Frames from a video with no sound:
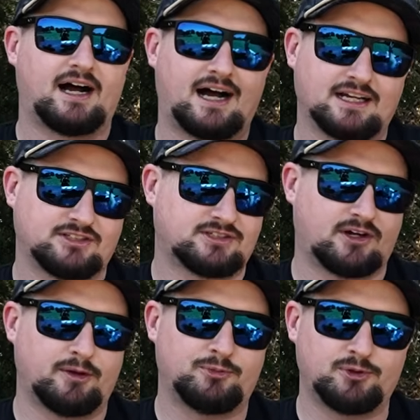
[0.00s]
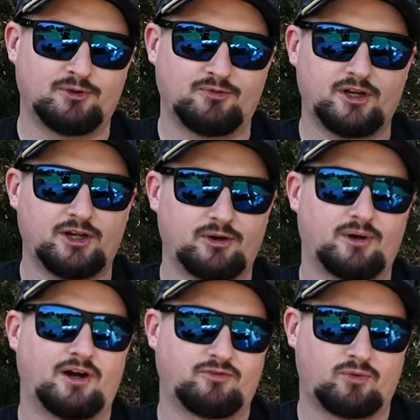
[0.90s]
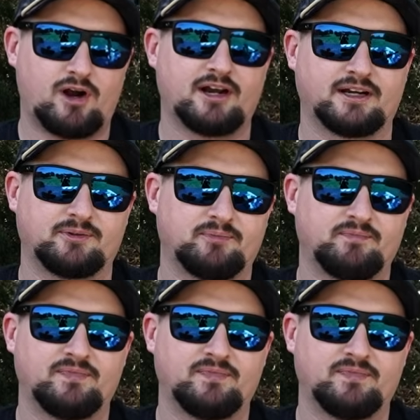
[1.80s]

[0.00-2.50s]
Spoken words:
I saw him through the video of running,